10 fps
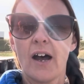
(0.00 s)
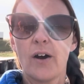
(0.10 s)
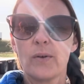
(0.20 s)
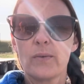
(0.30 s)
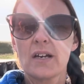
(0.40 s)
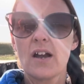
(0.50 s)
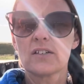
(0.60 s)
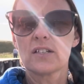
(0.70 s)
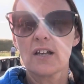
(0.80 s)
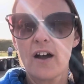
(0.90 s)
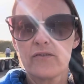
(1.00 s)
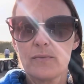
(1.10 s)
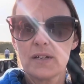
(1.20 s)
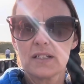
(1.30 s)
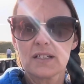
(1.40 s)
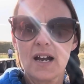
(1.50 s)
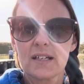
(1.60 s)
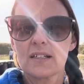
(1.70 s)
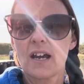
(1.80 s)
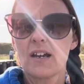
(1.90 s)
We went out to the Uppelmans
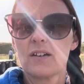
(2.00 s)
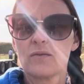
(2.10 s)
last night,